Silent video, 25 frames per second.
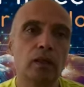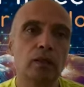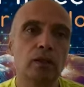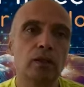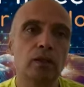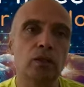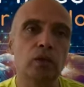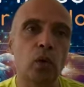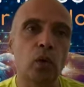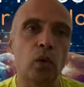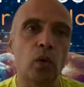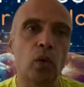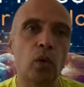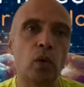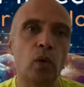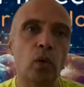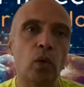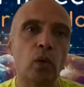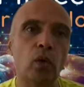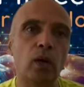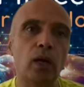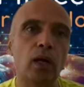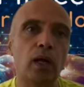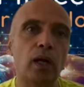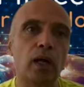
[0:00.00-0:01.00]

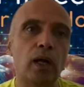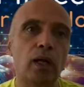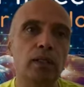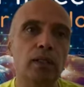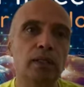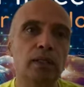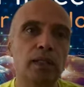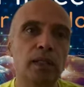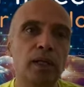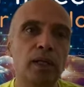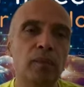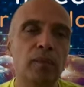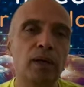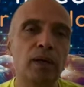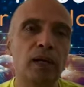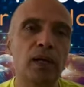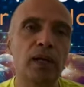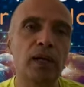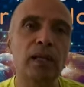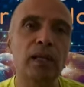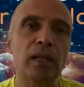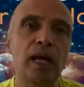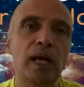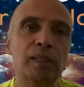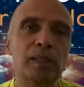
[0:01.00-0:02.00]
So, see, a middle
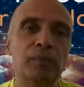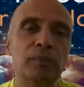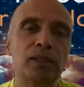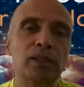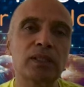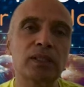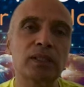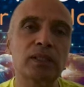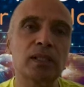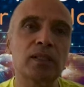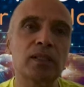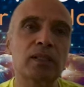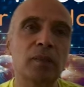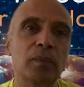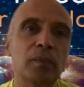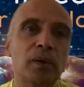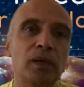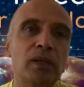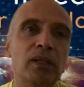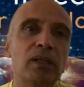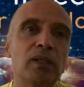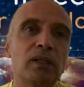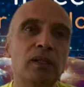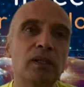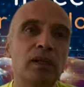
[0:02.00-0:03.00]
class person is
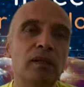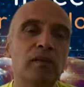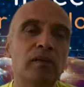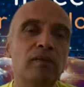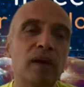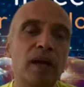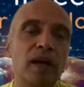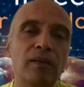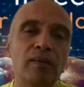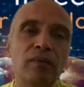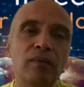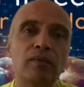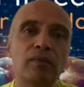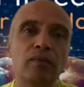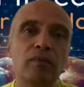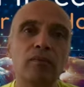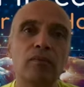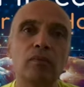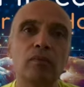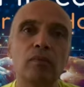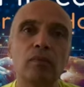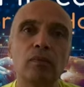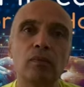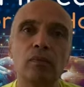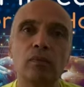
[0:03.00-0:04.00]
somebody earning 5
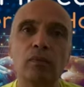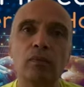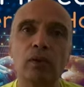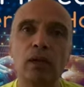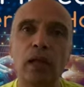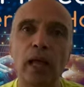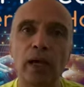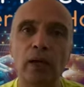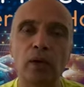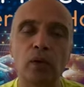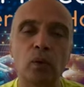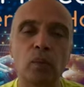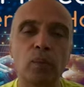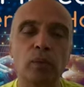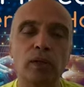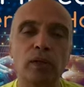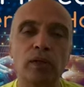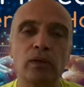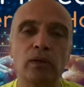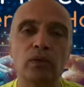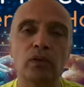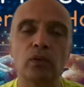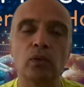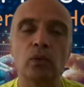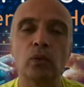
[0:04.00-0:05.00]
lakh
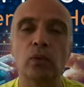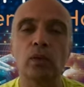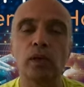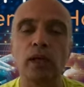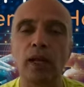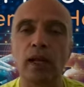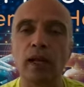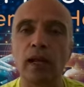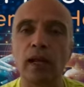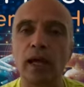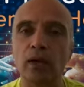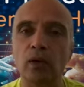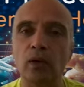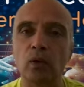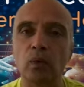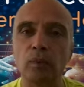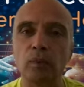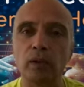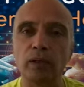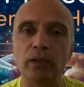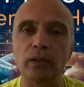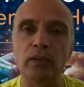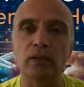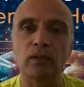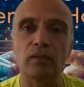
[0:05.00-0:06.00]
rupees to 10 lakh
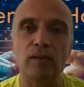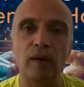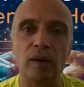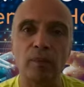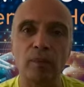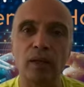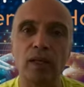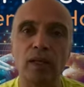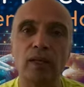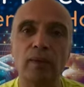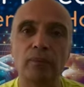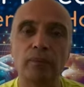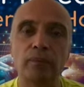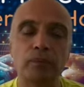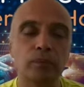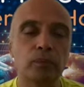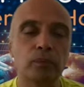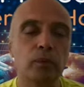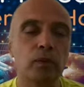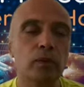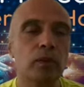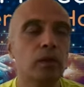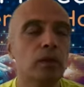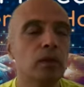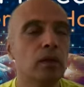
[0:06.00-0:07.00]
rupees as a family.
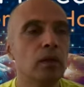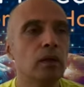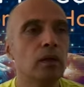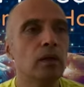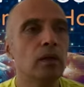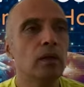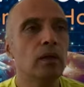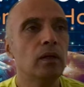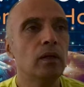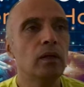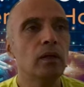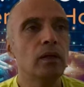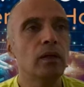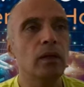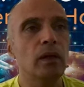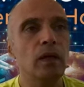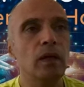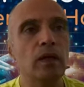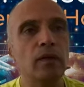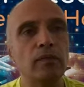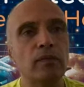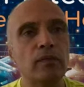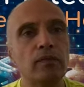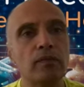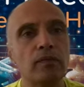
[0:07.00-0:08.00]

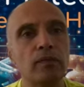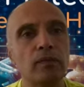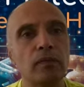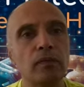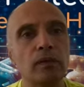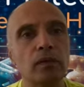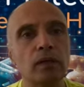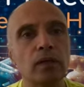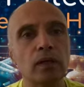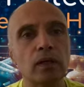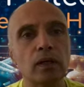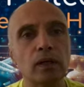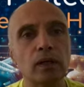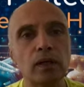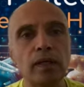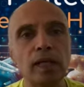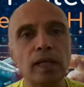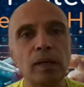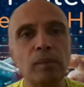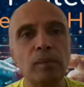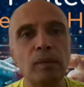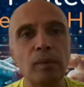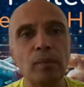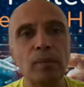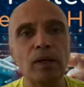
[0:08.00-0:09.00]
If the
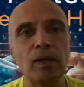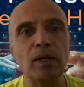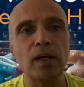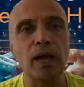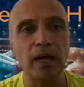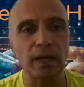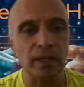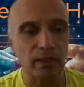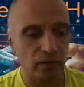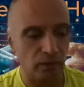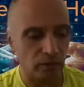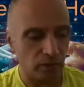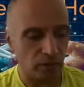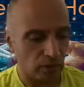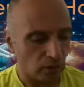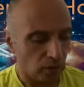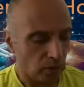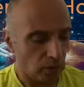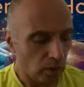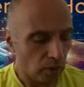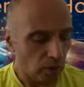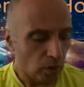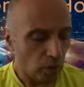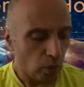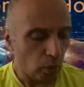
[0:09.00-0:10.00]
earning member dies,
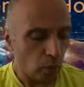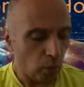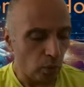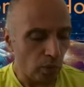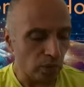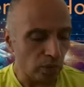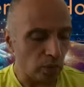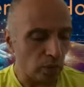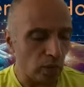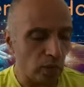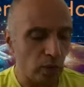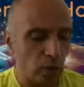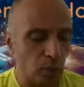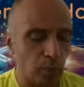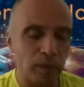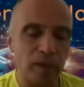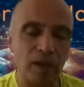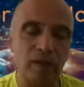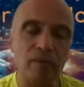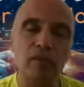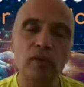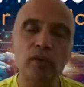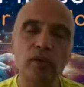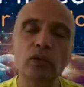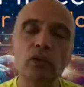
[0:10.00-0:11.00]
who is going to
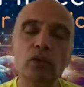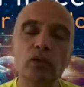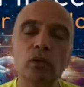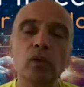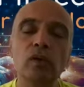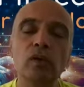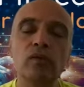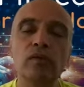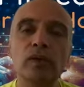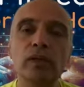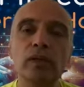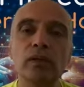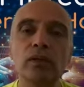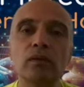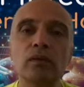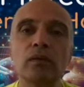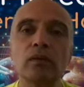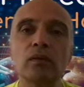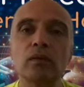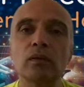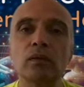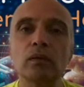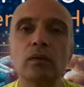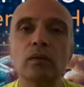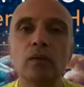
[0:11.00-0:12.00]
pay for the school
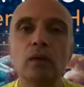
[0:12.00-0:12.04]
fees?